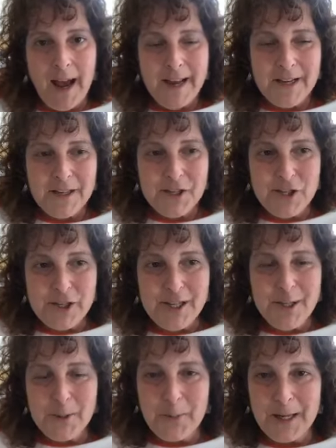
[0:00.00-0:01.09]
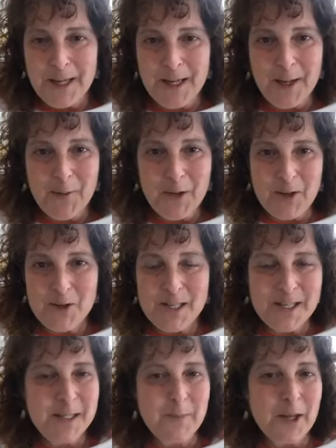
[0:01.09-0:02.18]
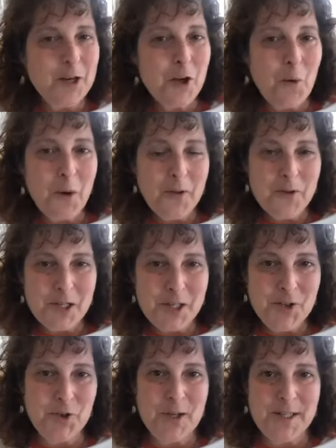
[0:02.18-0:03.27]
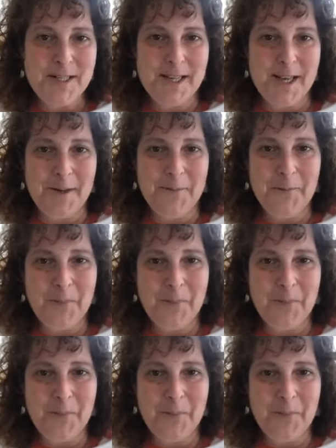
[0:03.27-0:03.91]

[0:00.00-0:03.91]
and she, at the beginning of the year, said something no other teacher had said.